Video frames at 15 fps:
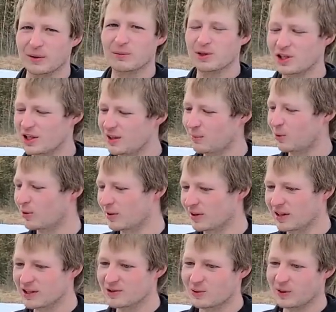machine more than
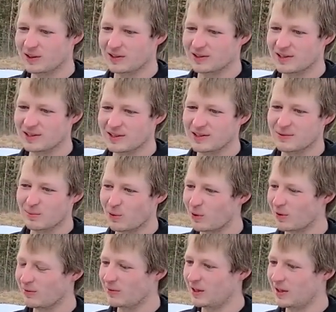this one, because this is
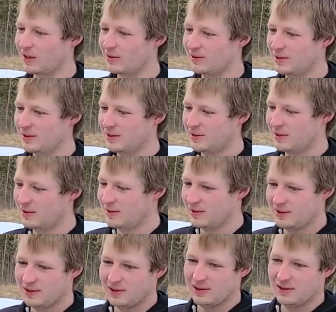more of a...
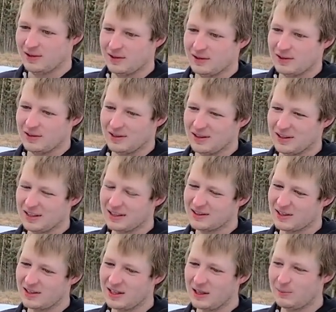That's deep snow. That's
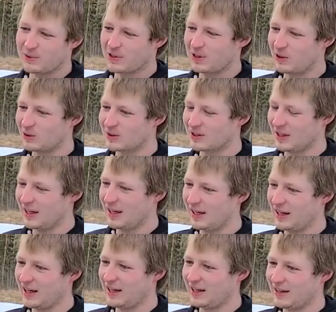a deep snow sled.
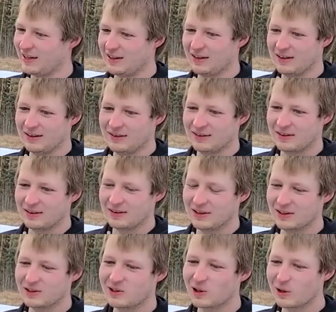That's a deep snow one.
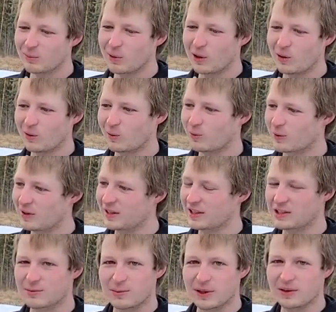The turbo in
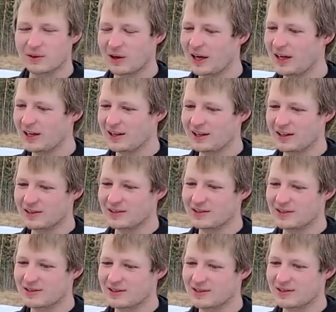that spring riding is
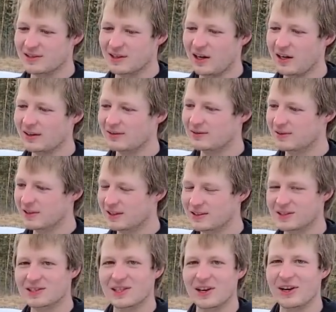not
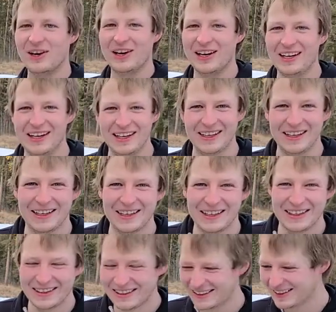necessary.
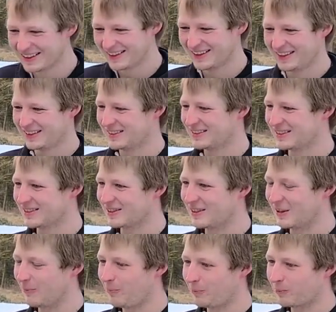No. So...